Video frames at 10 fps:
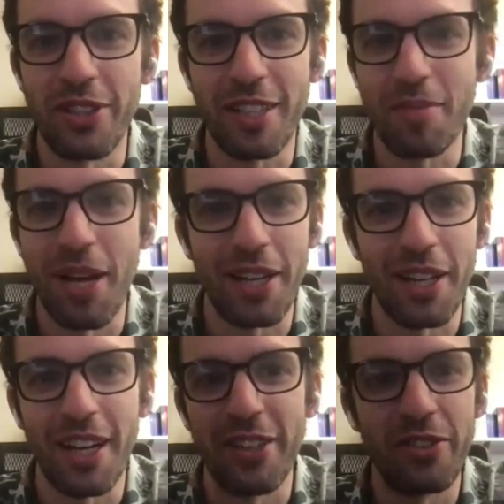using the
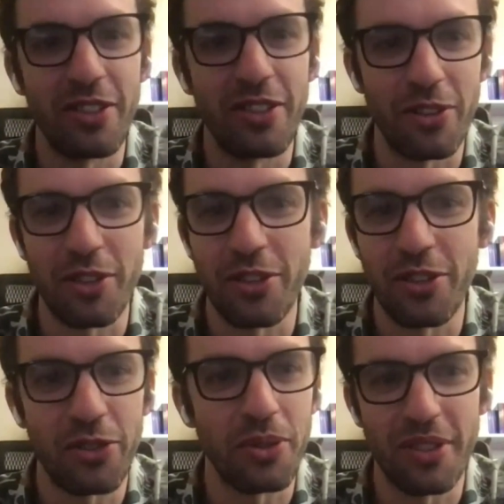command line, using
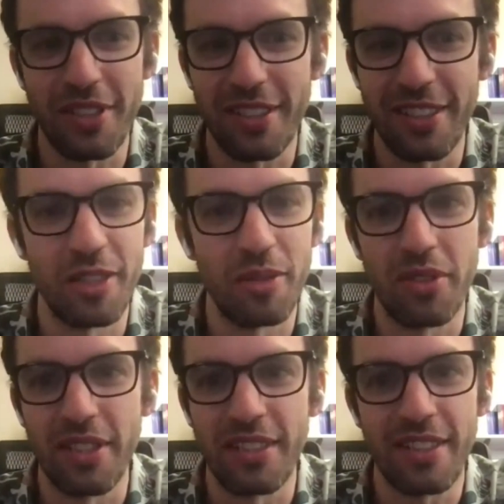version control
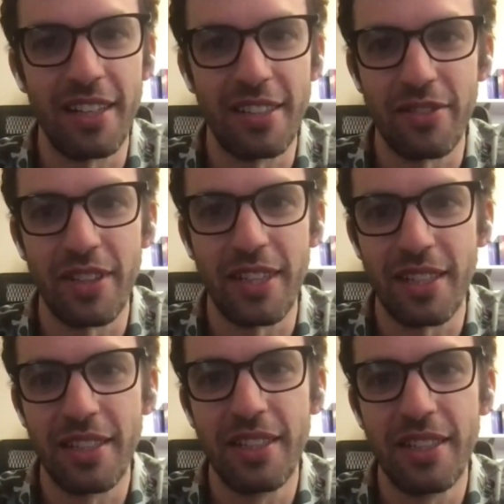systems, these kinds of
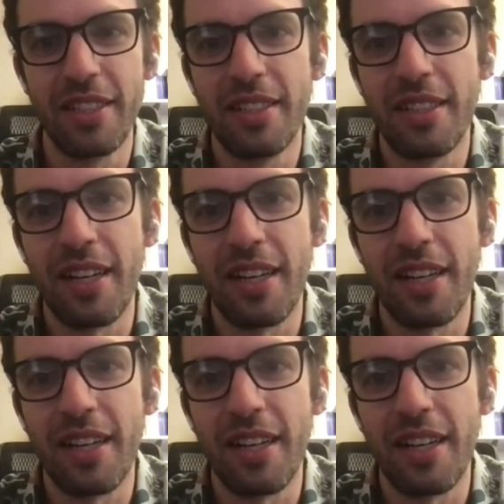like